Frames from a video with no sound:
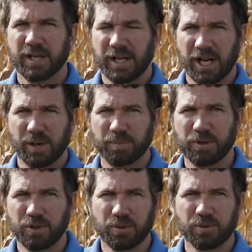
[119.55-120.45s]
and
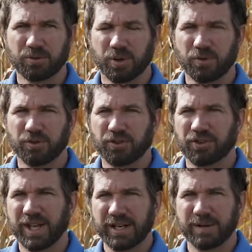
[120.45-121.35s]
helping you sort of
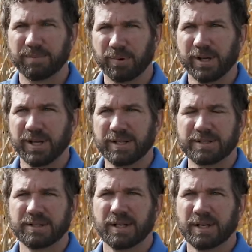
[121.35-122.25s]
set in place